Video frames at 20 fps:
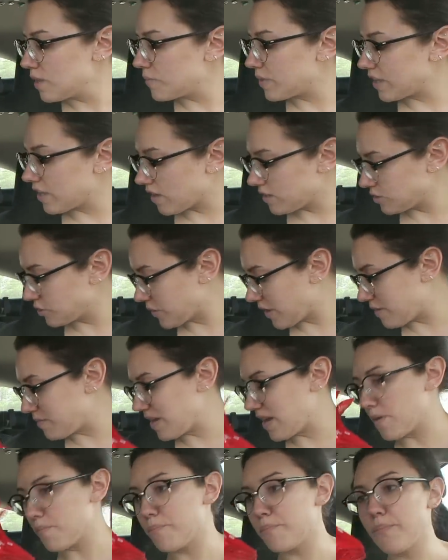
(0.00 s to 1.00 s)
but he also gave
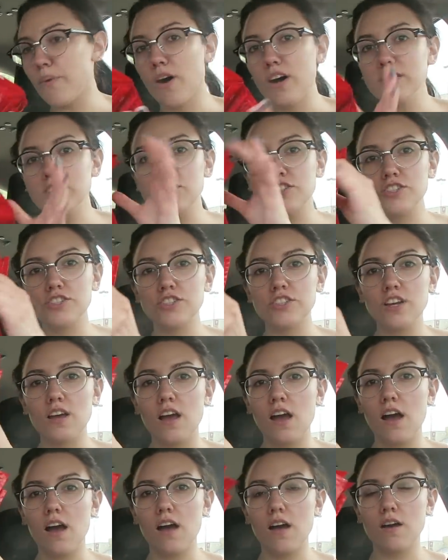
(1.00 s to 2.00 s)
me a bunch
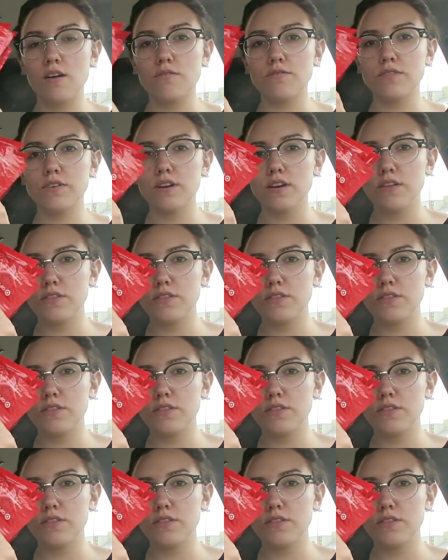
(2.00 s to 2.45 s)
of